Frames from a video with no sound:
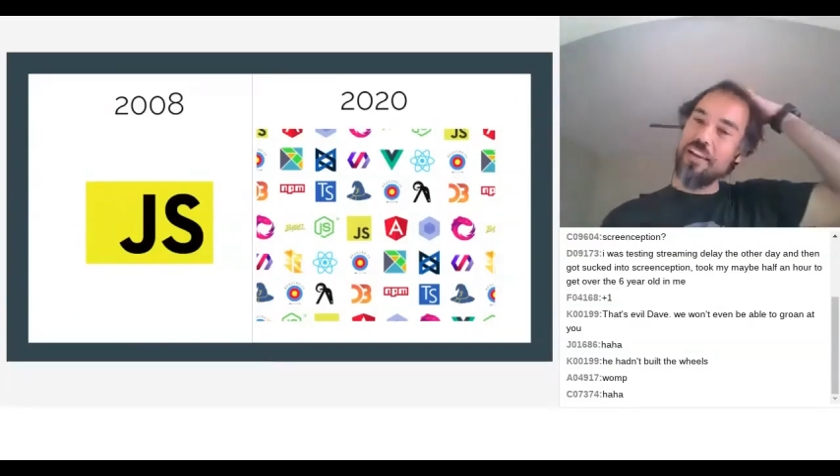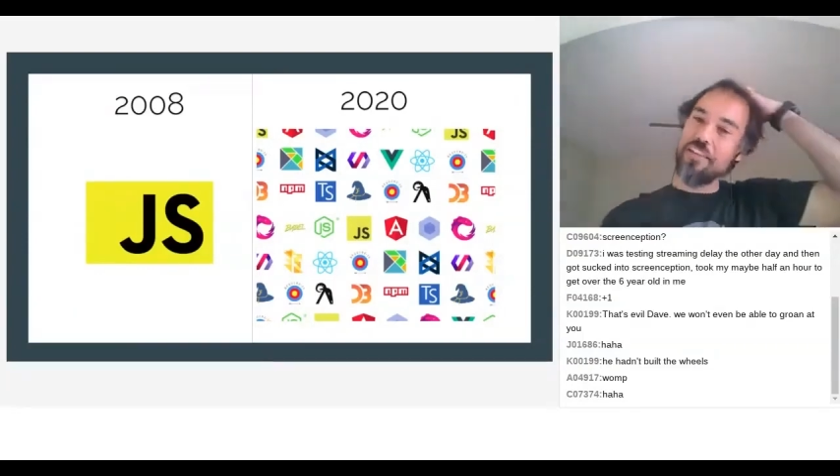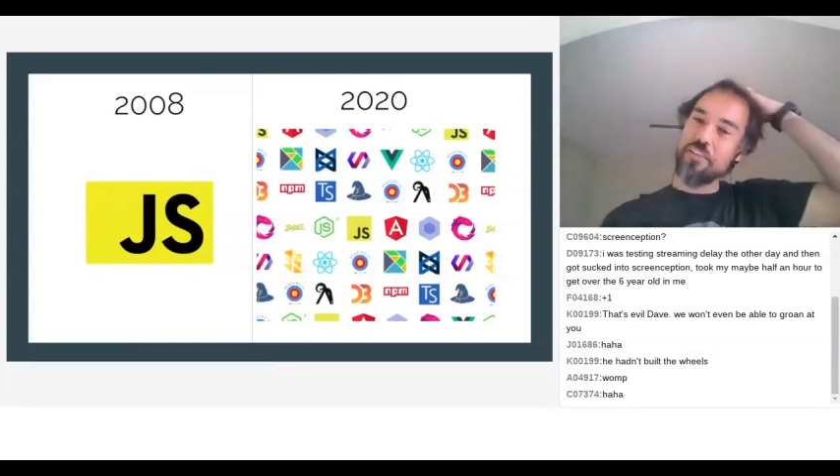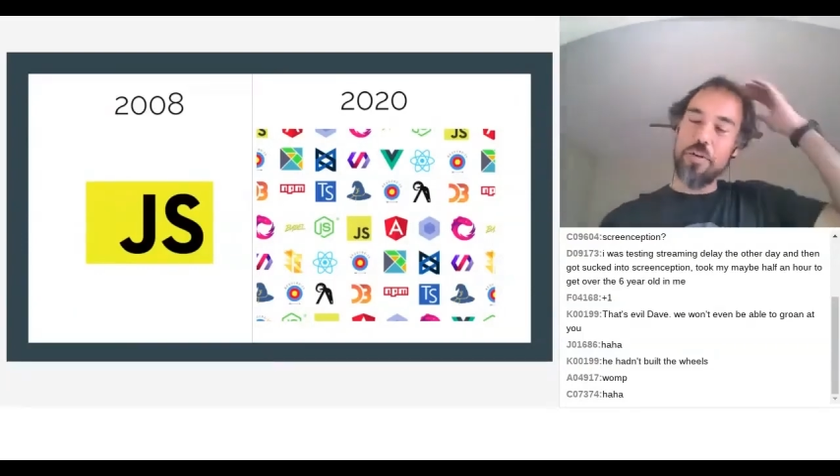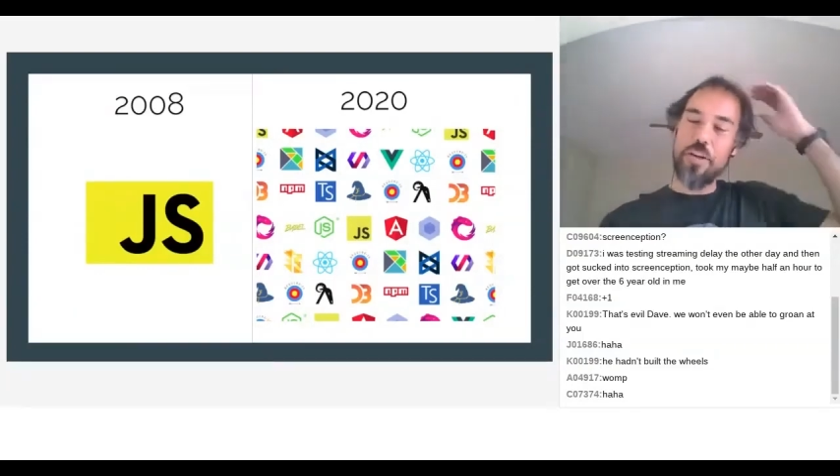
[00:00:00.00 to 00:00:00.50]

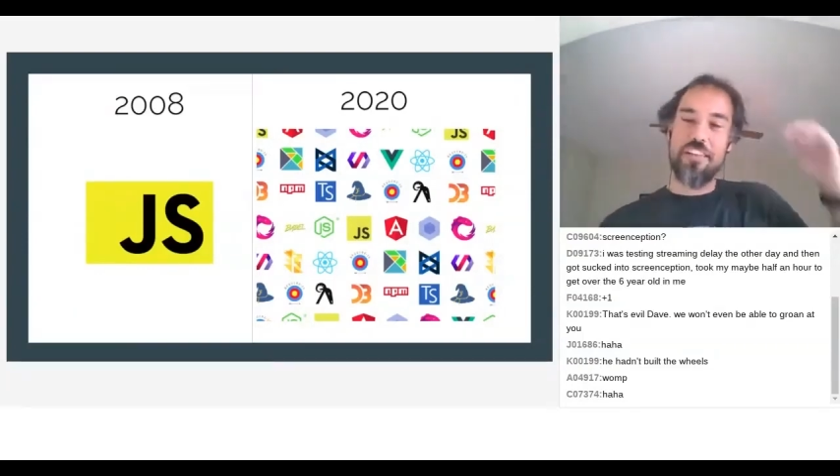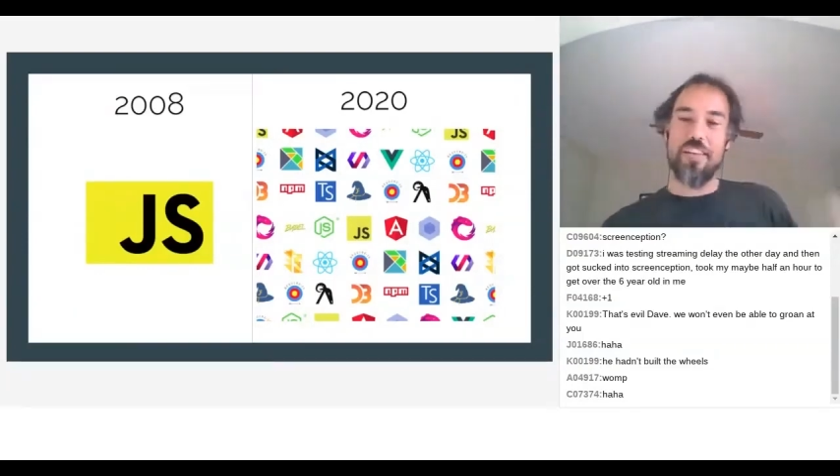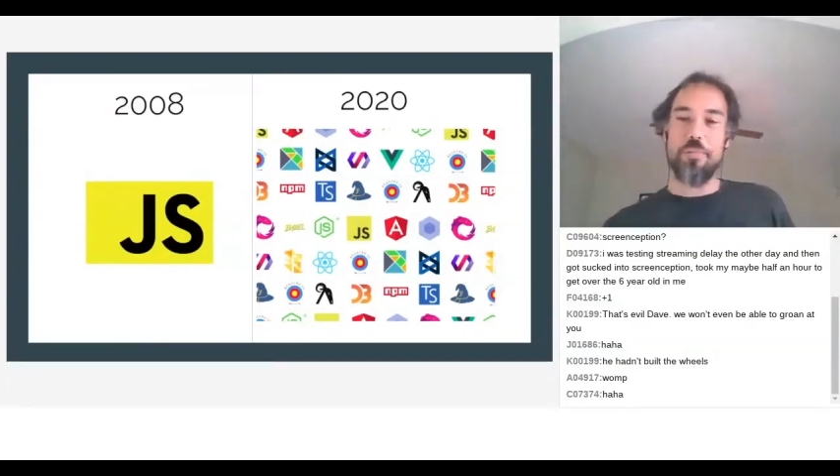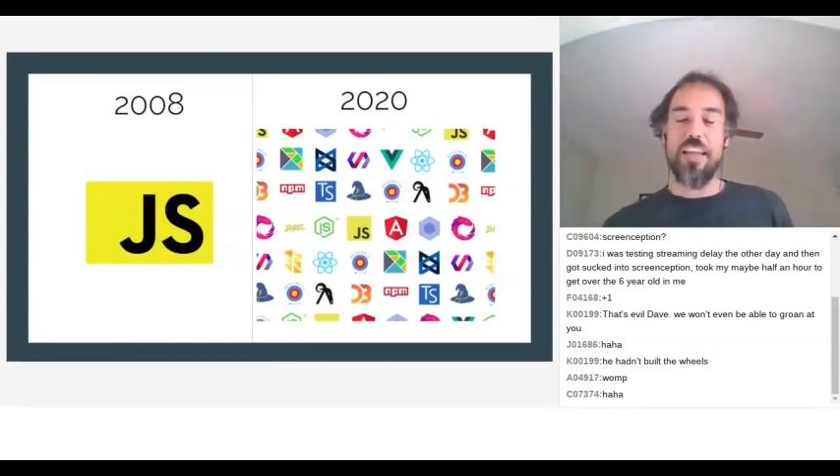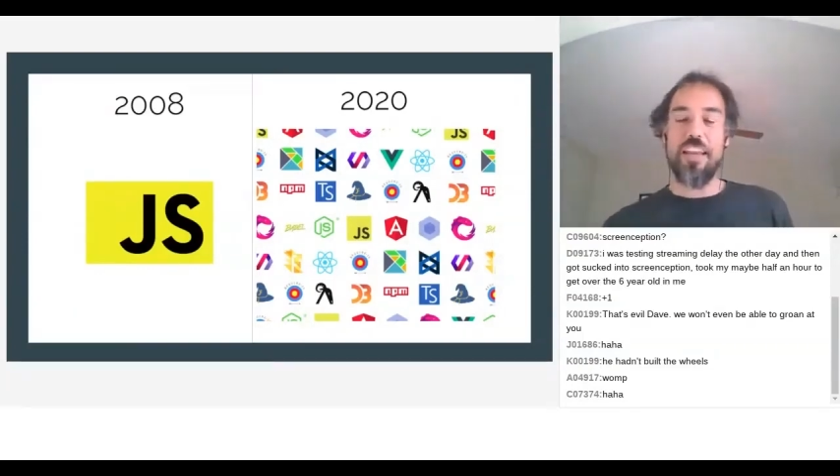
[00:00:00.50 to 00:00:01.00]
It's quite
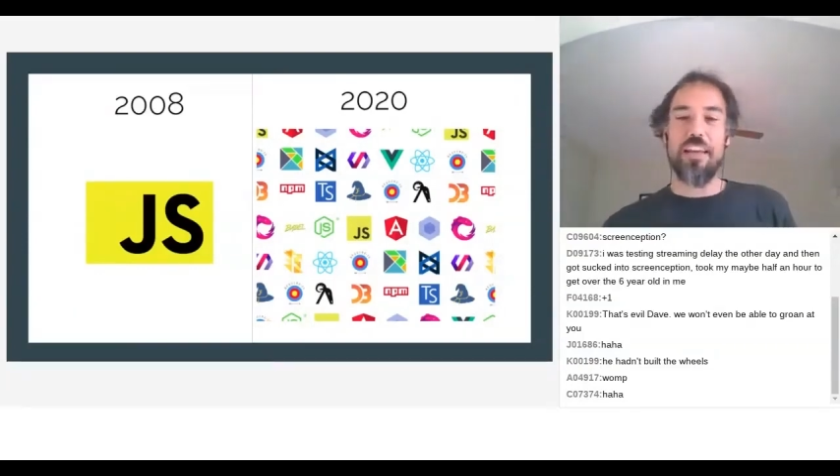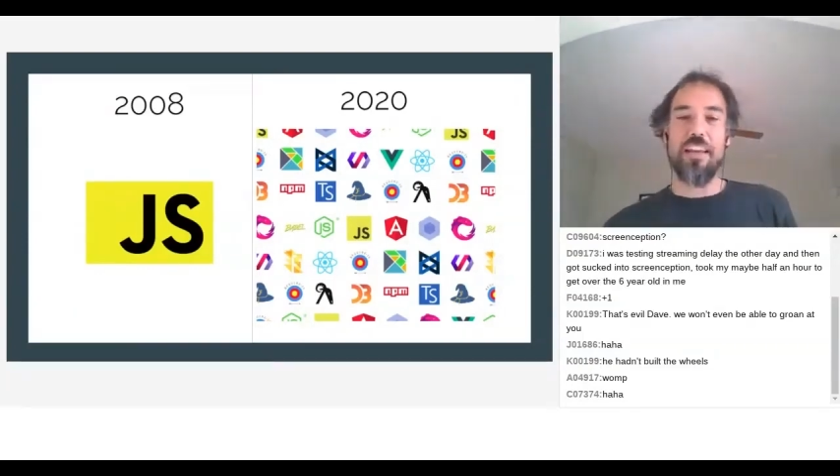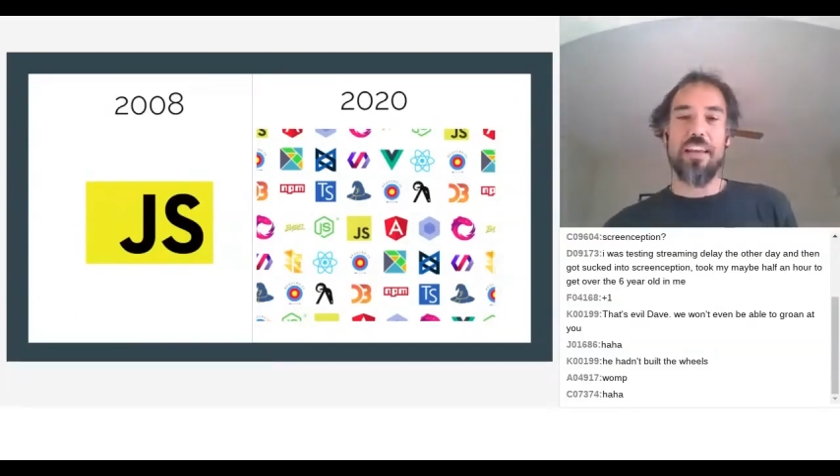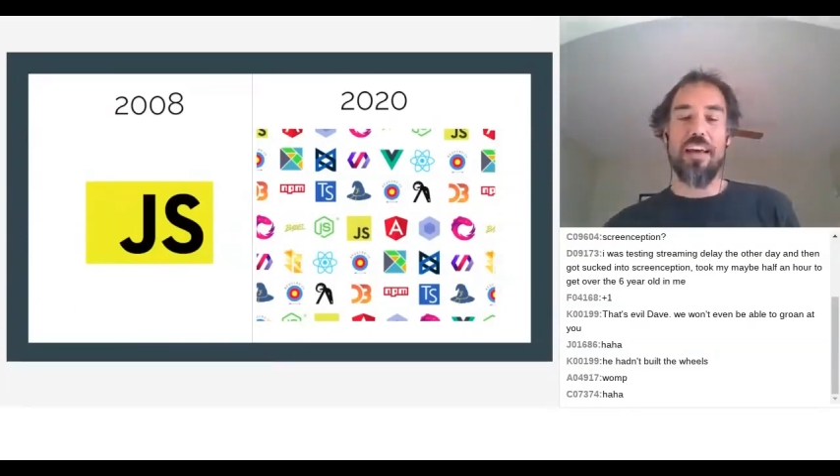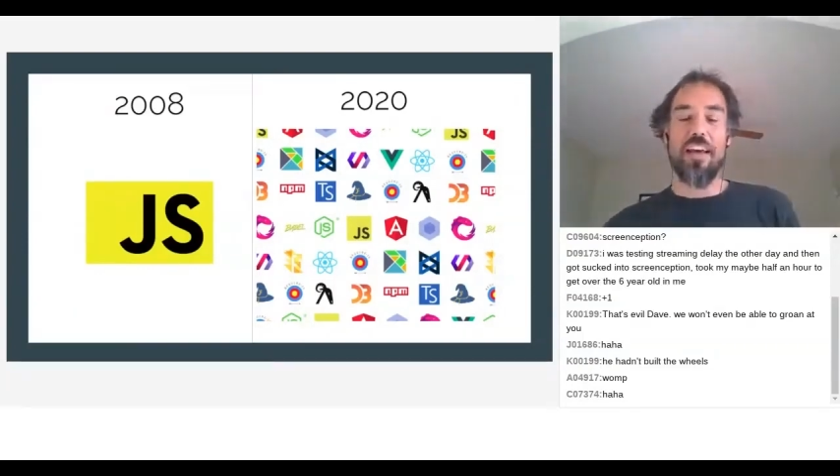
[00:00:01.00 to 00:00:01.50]
intimidating,
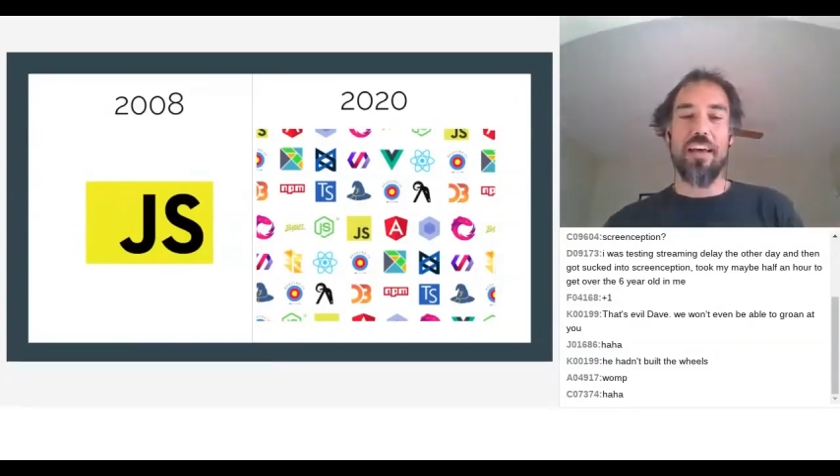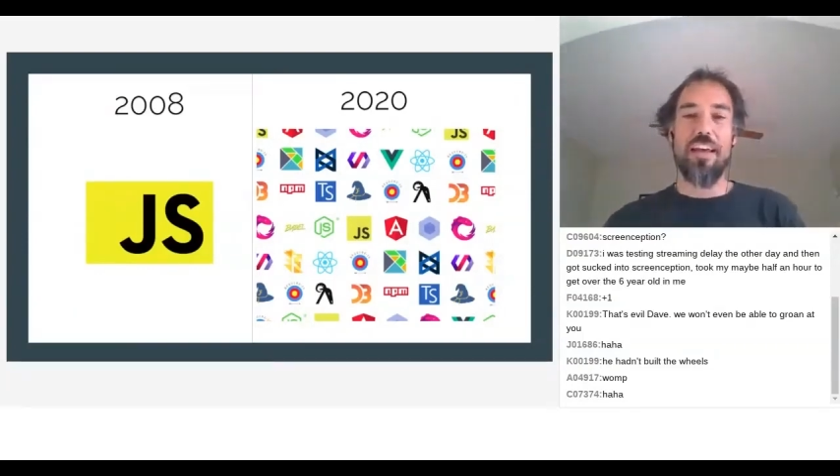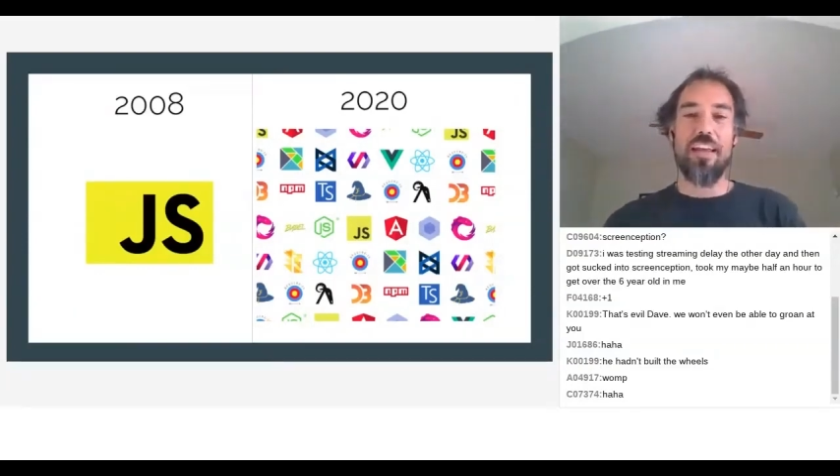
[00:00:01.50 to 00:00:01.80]
uh,